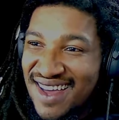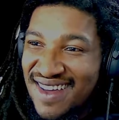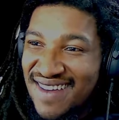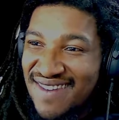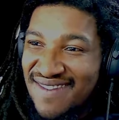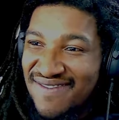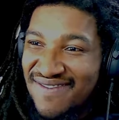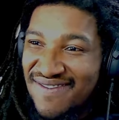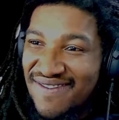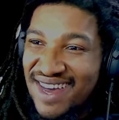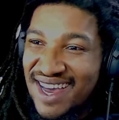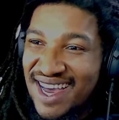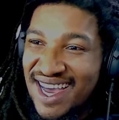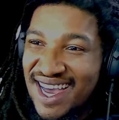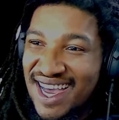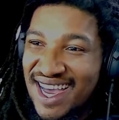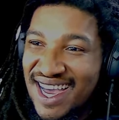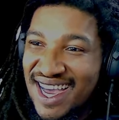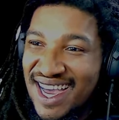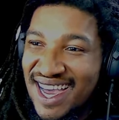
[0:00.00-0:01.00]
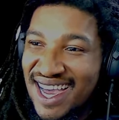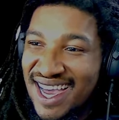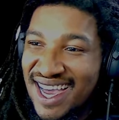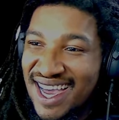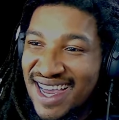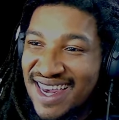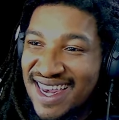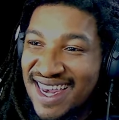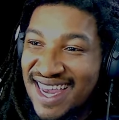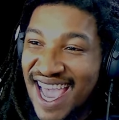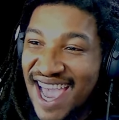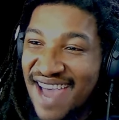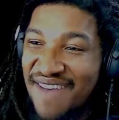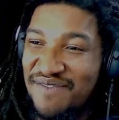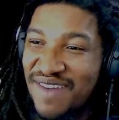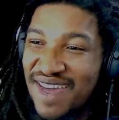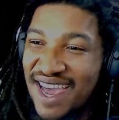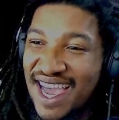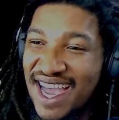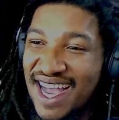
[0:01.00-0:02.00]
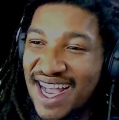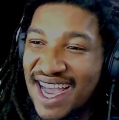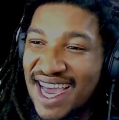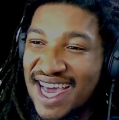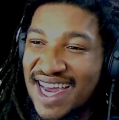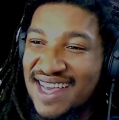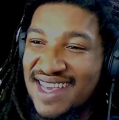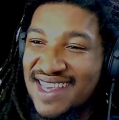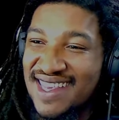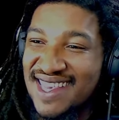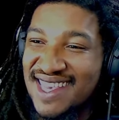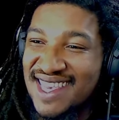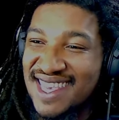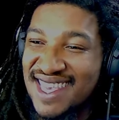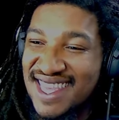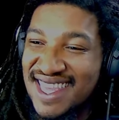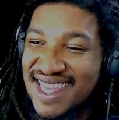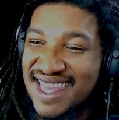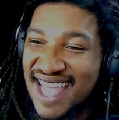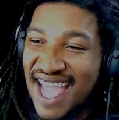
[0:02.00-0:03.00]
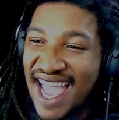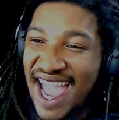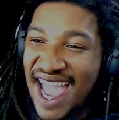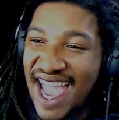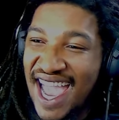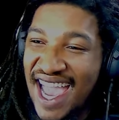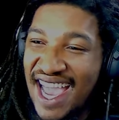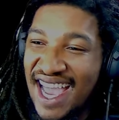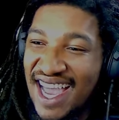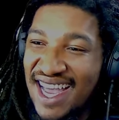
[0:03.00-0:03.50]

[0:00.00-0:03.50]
Man, that man got a stack.